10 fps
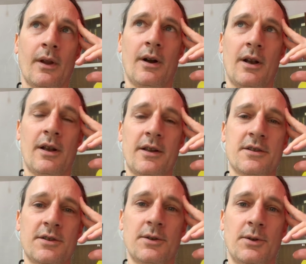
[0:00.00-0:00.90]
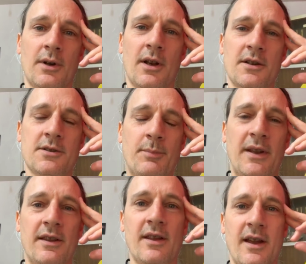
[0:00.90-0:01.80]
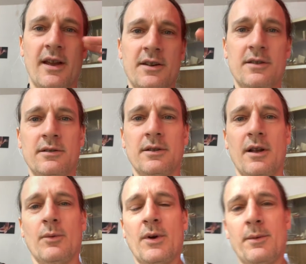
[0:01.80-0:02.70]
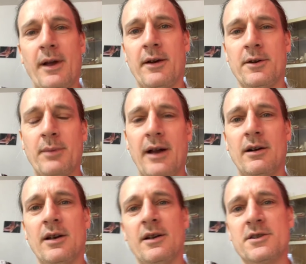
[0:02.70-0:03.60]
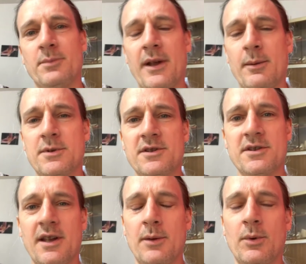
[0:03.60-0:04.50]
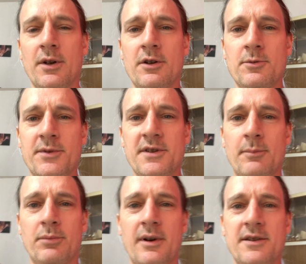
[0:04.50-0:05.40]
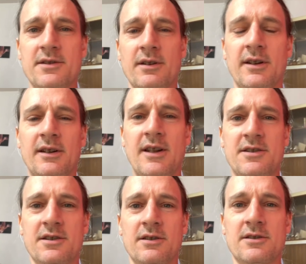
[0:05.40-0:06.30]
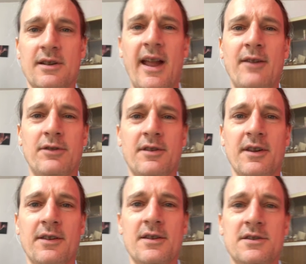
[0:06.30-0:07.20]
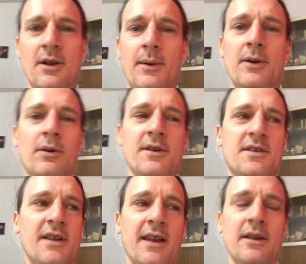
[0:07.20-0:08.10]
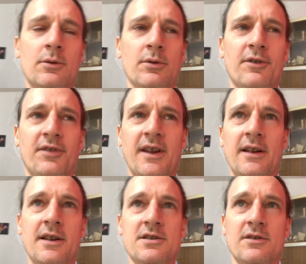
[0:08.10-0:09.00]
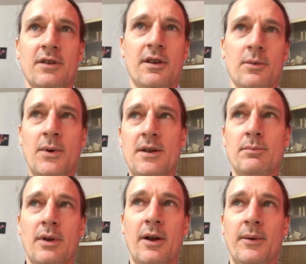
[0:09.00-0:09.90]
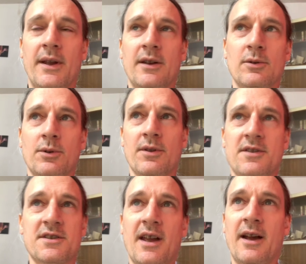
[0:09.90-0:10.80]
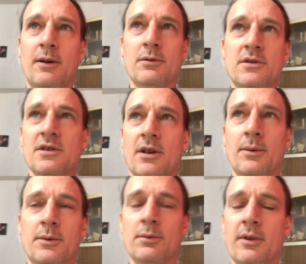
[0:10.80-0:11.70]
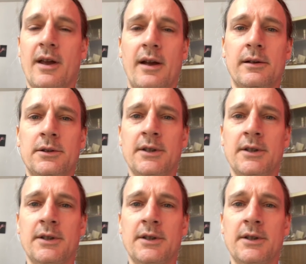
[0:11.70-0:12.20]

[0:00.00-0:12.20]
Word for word: I like to I like to be there like when I'm out and about I like to be able to stay 100% present and listen to everything that's going on and take in all the feelings of like the wind blowing all the sounds you know and all that